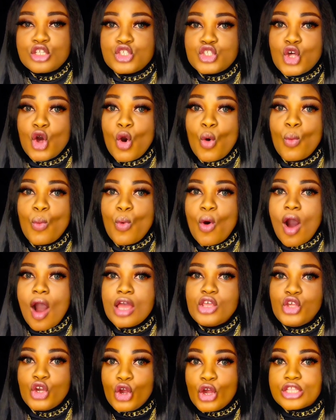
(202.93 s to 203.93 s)
So
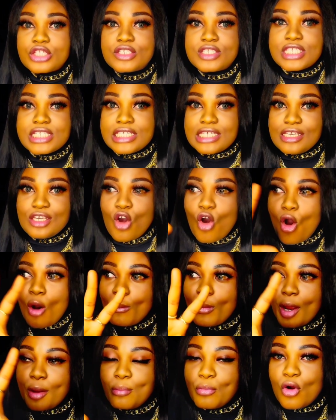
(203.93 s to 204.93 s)
what you're going to see
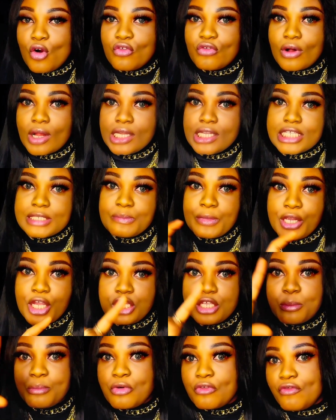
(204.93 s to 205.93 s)
on my profile is
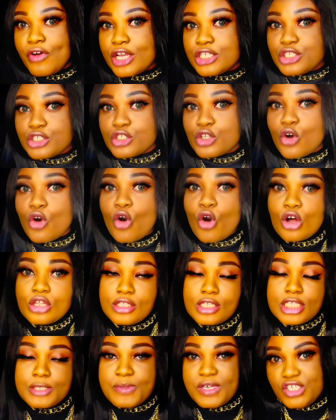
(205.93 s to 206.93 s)
marketing professional,
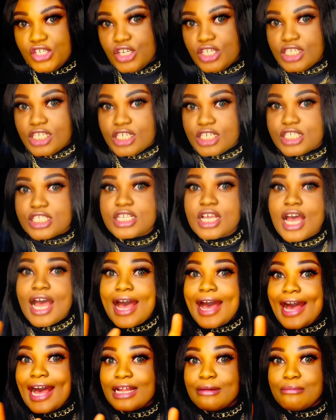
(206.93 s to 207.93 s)
content specialist,